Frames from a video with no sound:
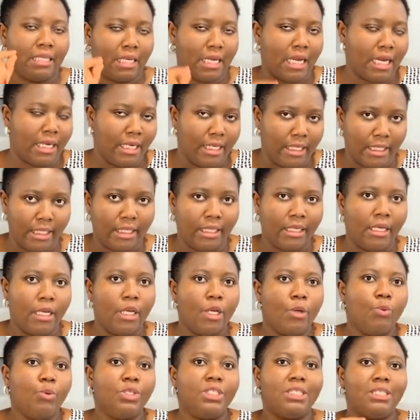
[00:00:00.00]
Canada,
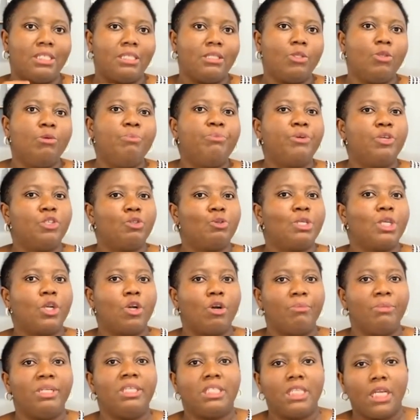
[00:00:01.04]
which is New Brunswick
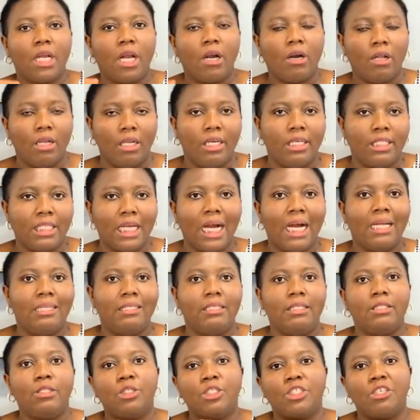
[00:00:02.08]
Community College, and
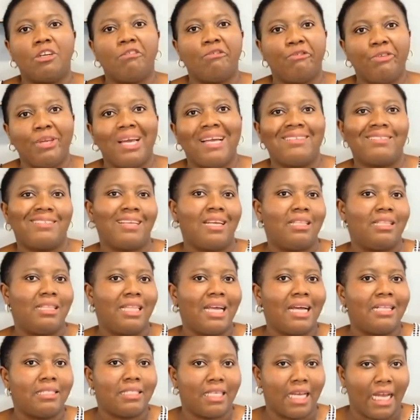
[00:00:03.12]
the tuition fee as at
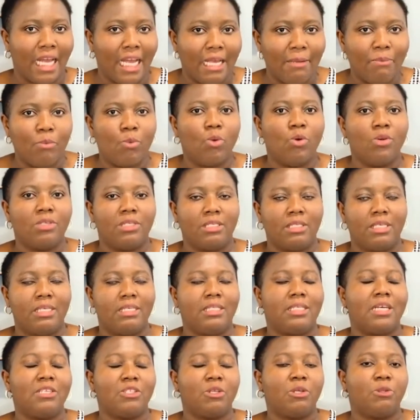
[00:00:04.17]
that time was
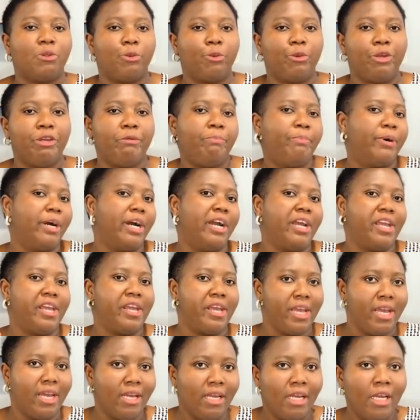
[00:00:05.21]
$6,003 per
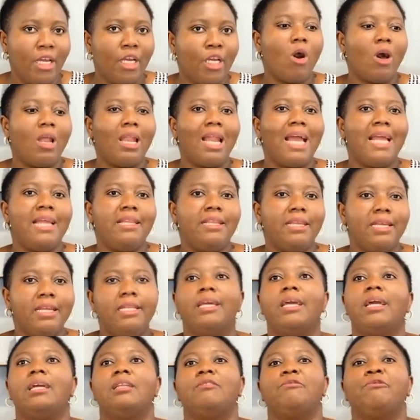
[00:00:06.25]
year. All I
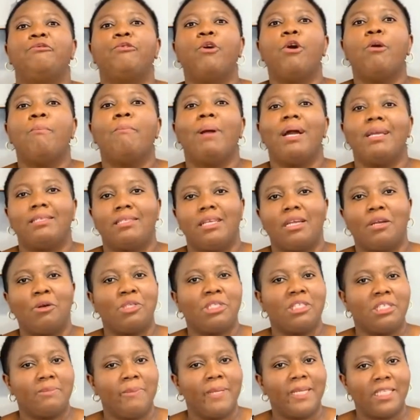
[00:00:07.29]
needed for my second
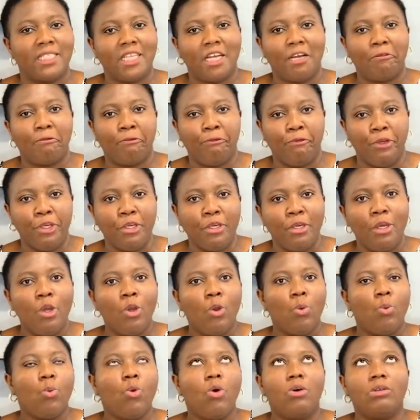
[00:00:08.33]
semester fee
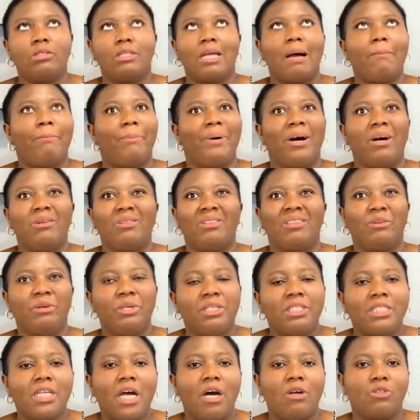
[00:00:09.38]
was about
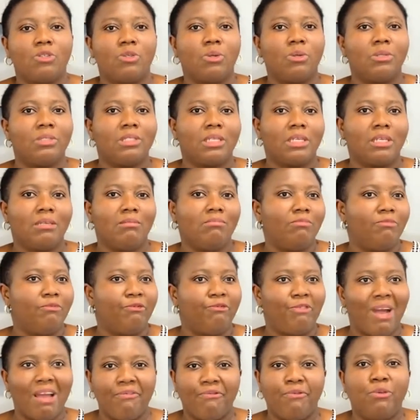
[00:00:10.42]

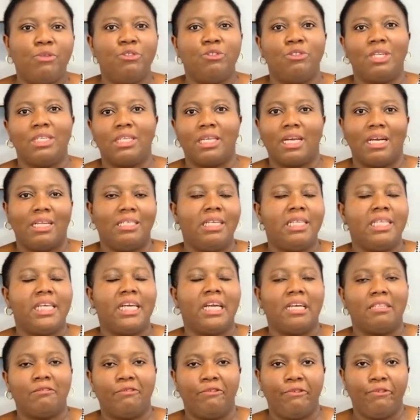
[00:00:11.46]
3,500
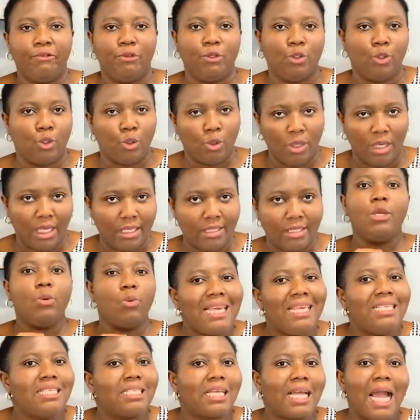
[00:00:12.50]
Canadian dollars.
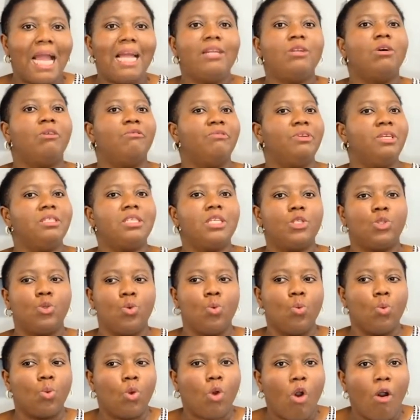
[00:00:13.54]
It's kind of easy
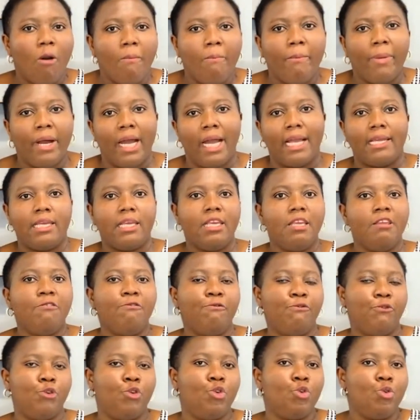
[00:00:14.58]
to come by
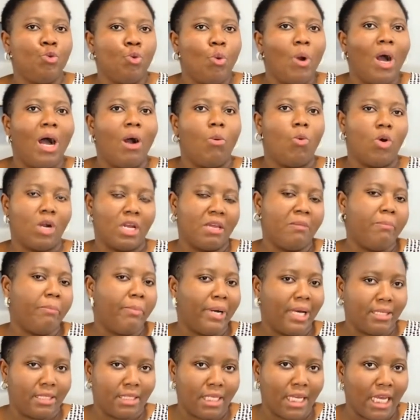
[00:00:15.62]
if you are working
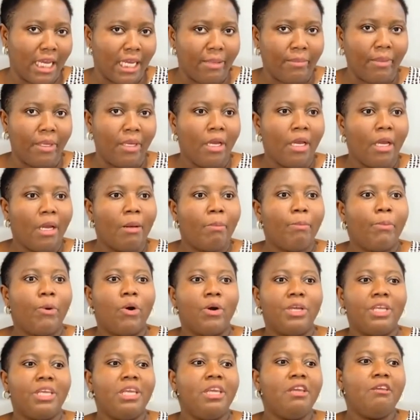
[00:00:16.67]
part-time,
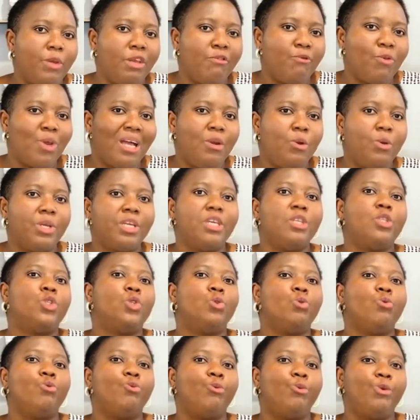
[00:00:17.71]
but if you are looking
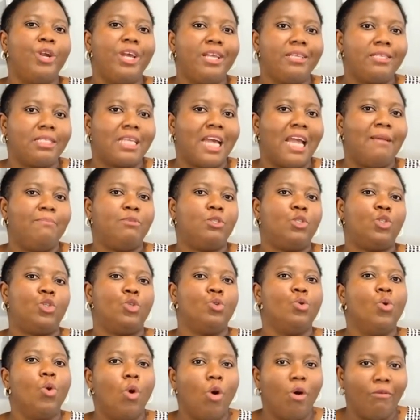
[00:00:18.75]
to raise times
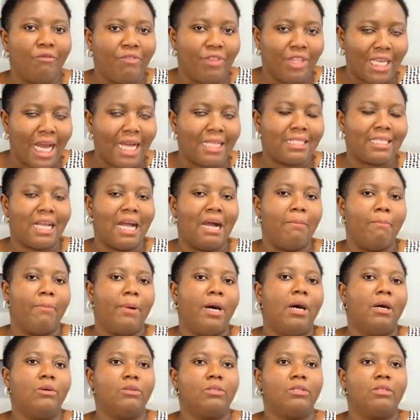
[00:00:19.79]
2 of that
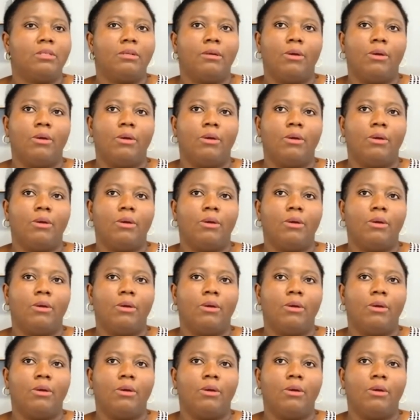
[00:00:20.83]
amount,